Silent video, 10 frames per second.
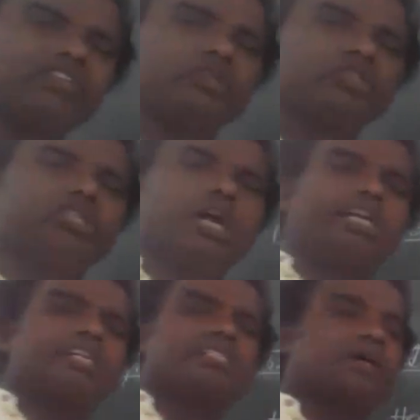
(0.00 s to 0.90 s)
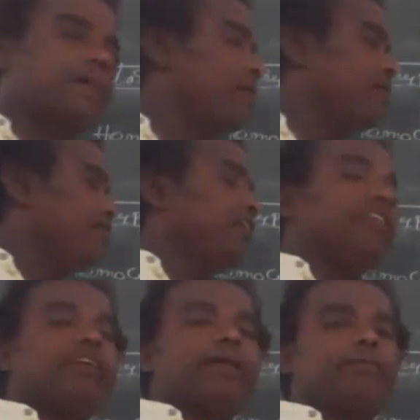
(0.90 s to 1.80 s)
Daltons, very
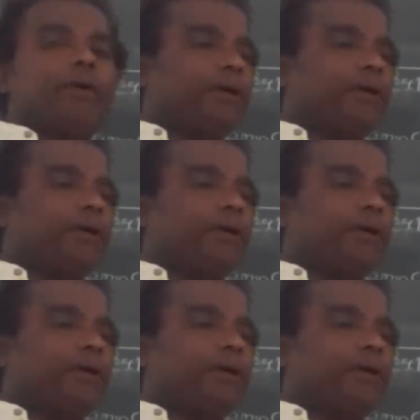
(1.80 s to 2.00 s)
important.